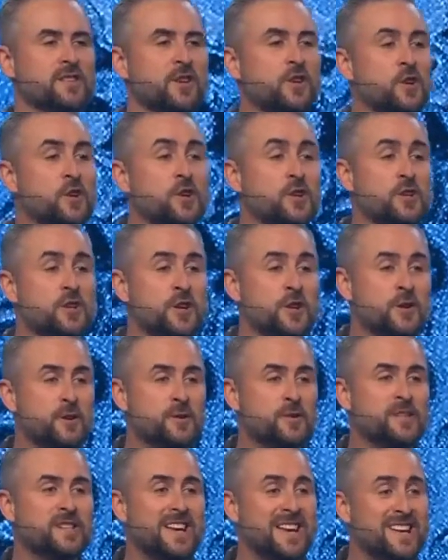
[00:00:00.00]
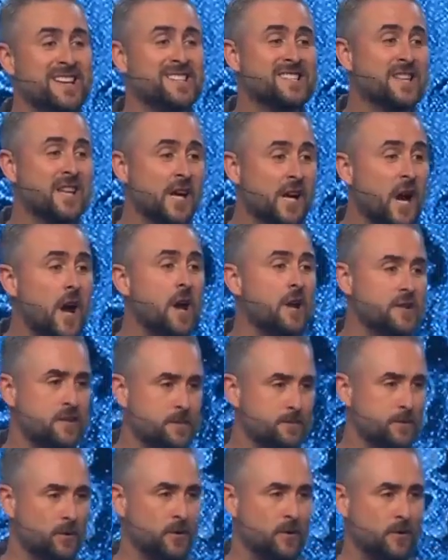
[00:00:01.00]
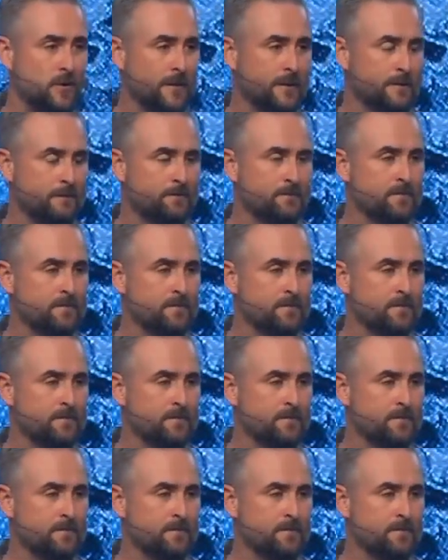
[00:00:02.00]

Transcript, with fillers: Good news is the gospel.